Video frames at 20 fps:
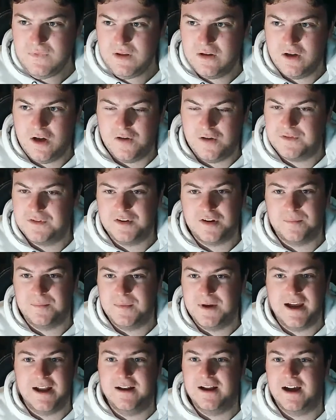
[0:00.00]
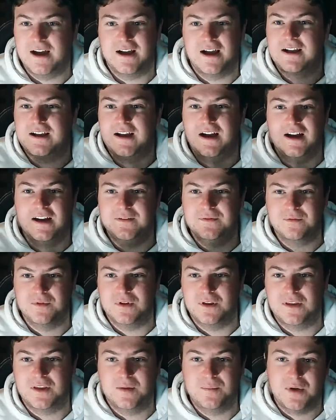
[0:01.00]
off the top of my head, I can't even
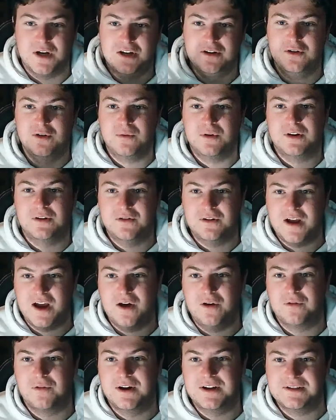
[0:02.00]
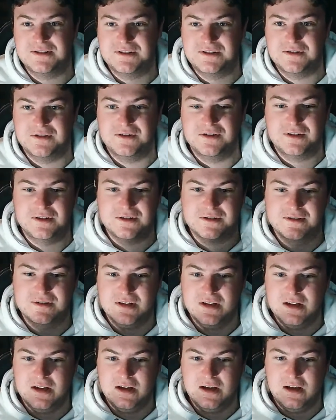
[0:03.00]
really think, but I do want to do Hellraiser 2 because
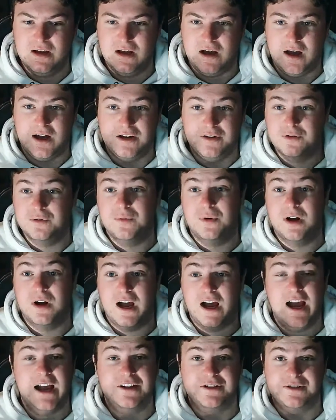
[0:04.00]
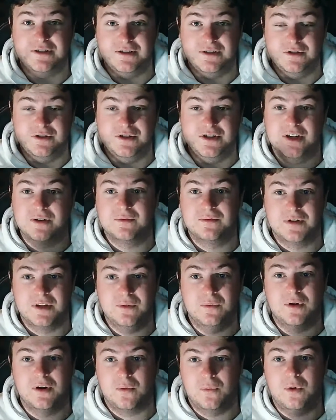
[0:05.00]
I actually generally
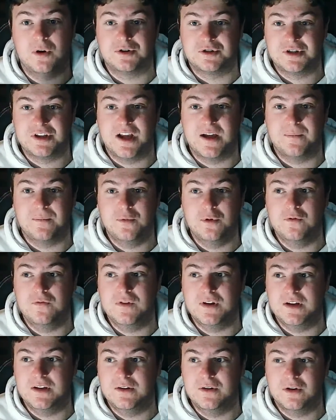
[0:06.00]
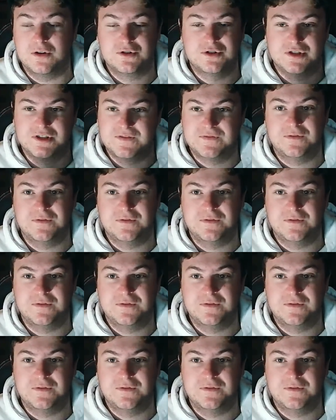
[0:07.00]
want to watch that movie, not just